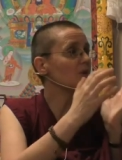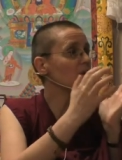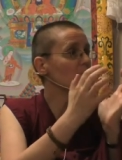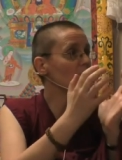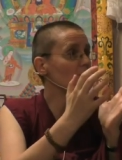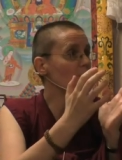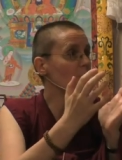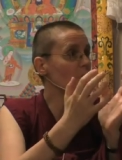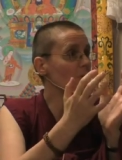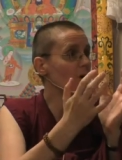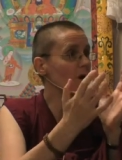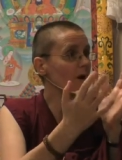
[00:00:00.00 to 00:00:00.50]
you're
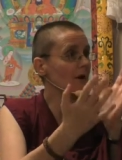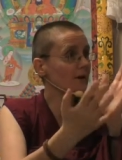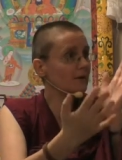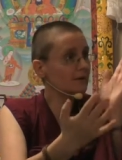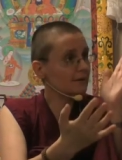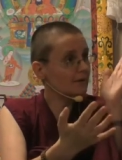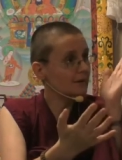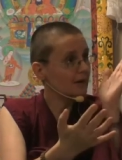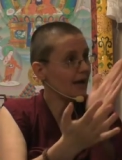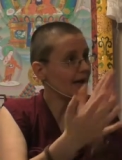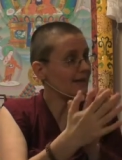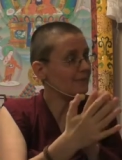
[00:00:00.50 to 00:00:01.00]
born,
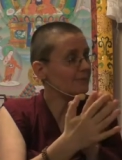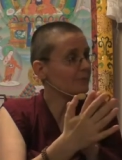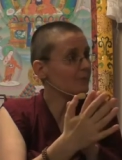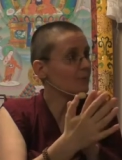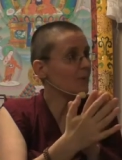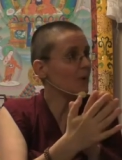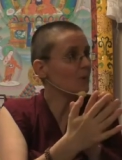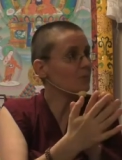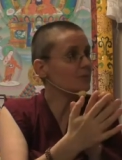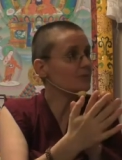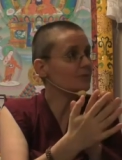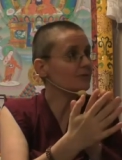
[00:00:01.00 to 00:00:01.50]
at the
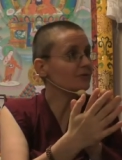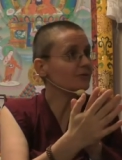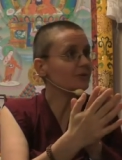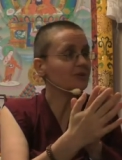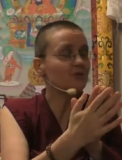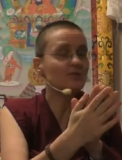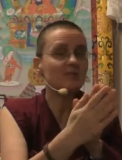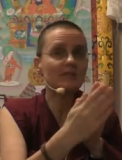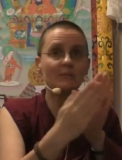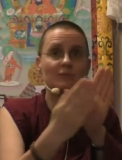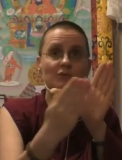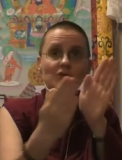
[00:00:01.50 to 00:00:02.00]
moment of
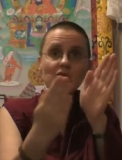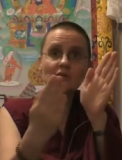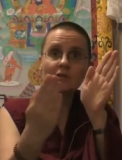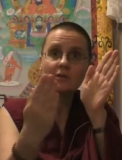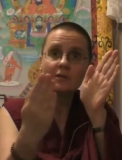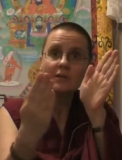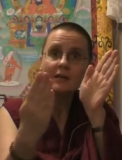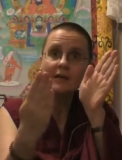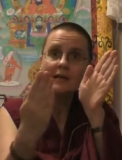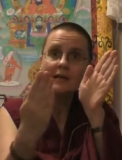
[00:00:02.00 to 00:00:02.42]
conception,